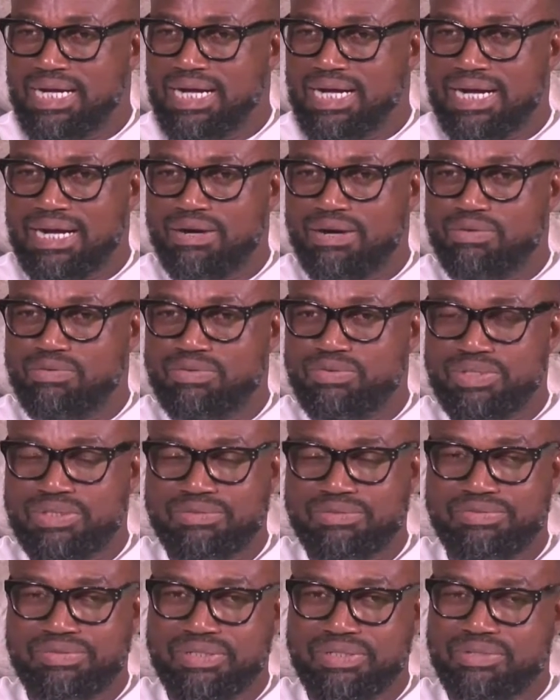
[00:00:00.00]
I always
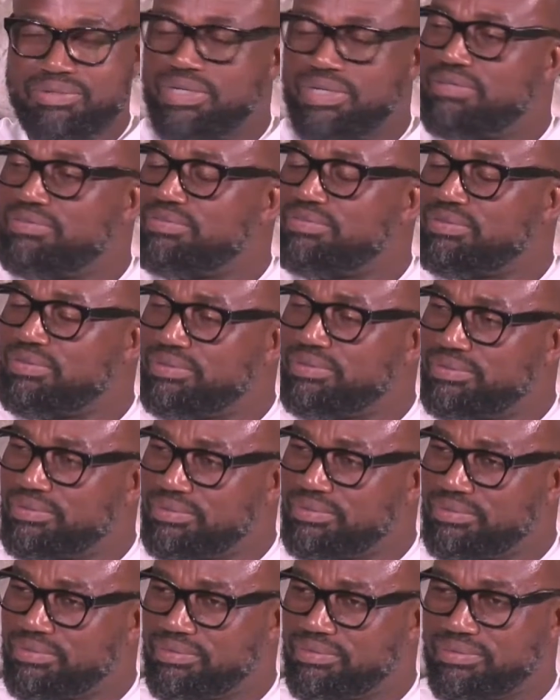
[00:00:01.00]
feel grateful
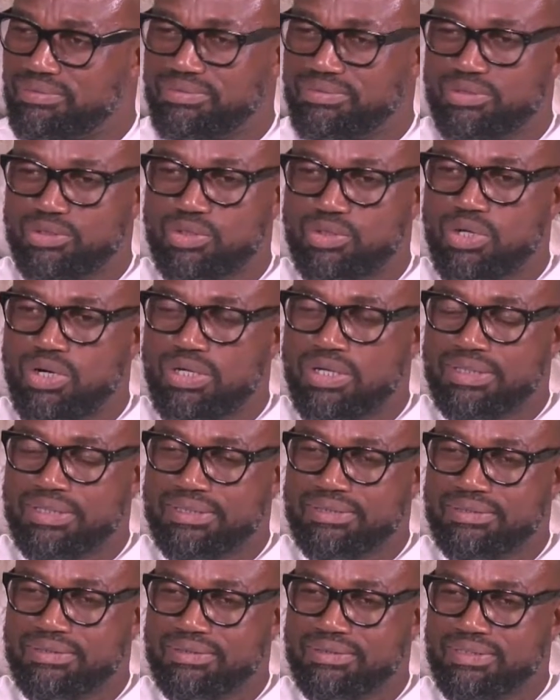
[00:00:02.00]
to God
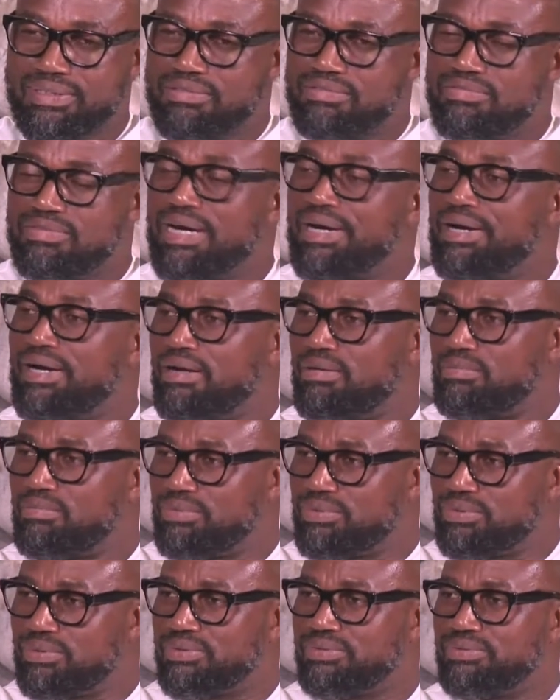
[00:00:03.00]
and very
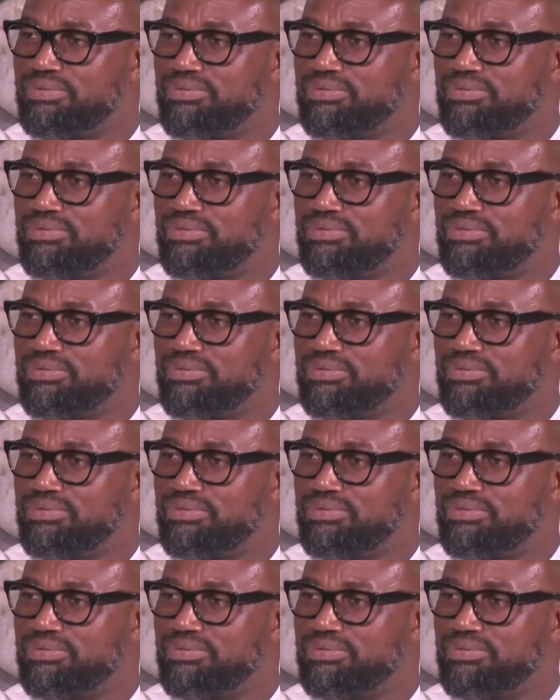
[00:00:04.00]
humble